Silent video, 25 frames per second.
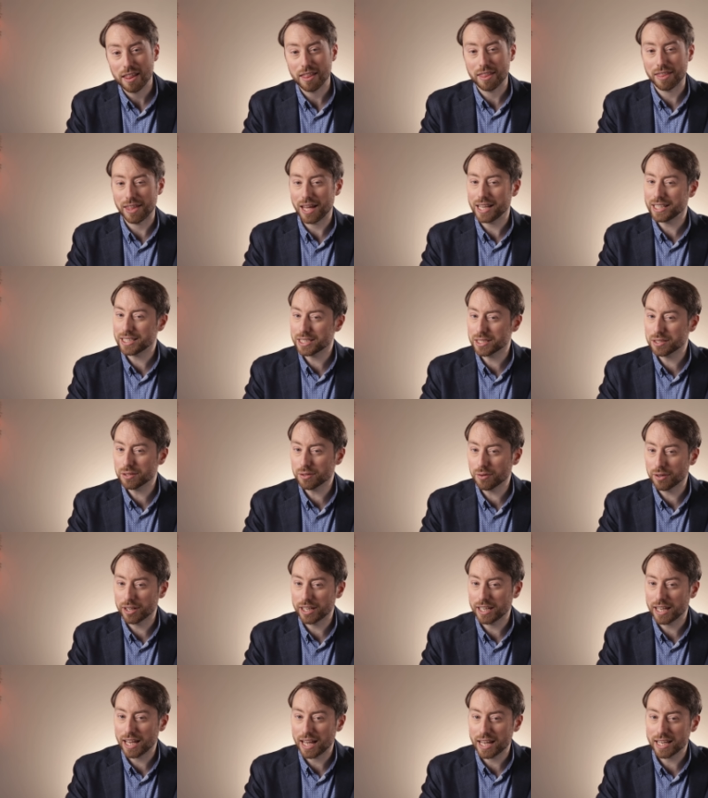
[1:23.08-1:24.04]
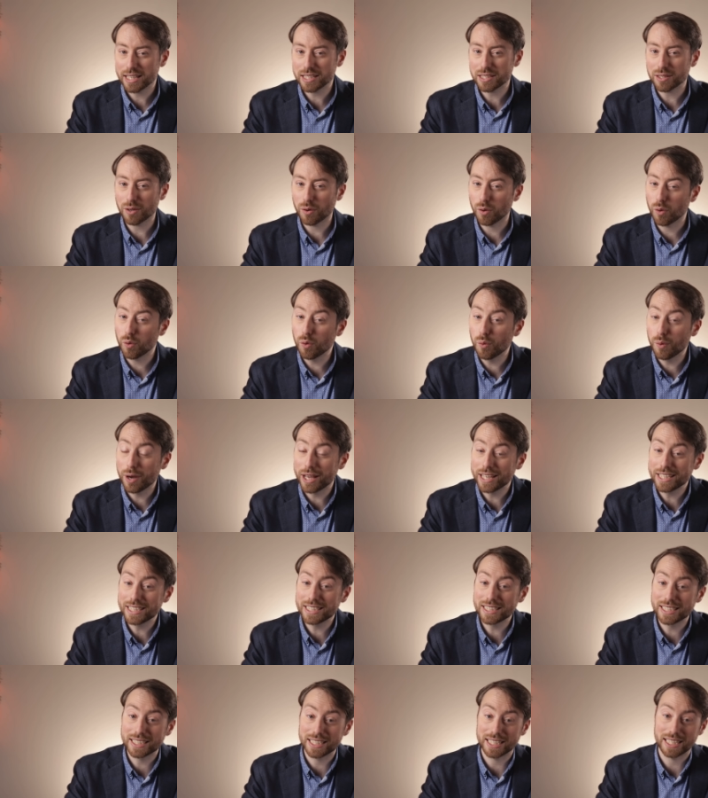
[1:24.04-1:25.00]
that story has
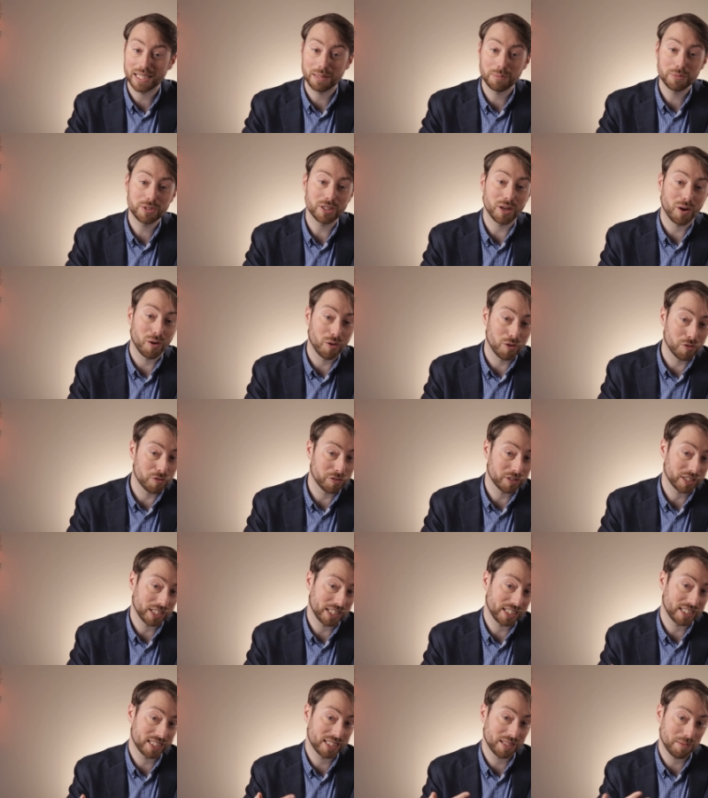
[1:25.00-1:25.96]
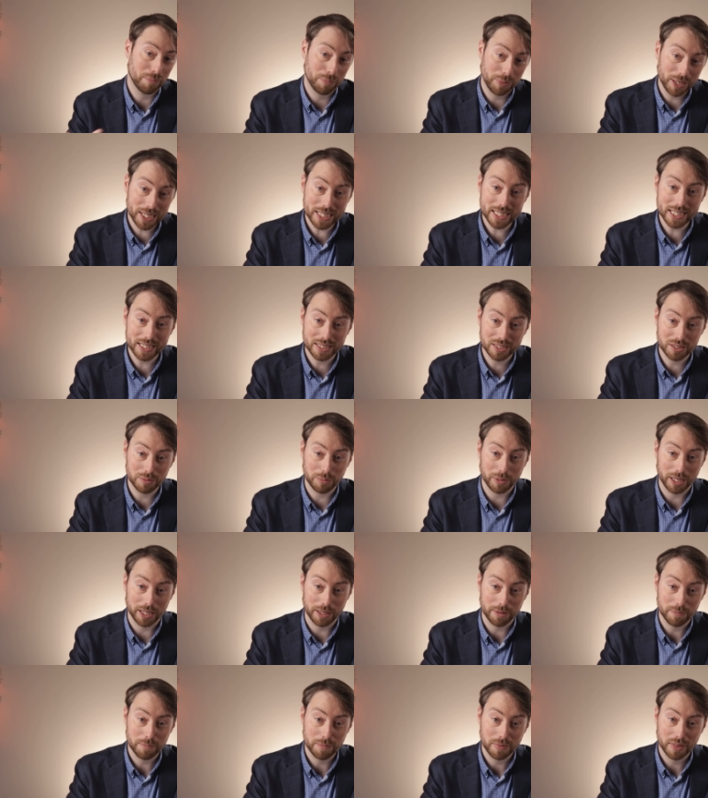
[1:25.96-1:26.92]
always seemed overly simplistic to me.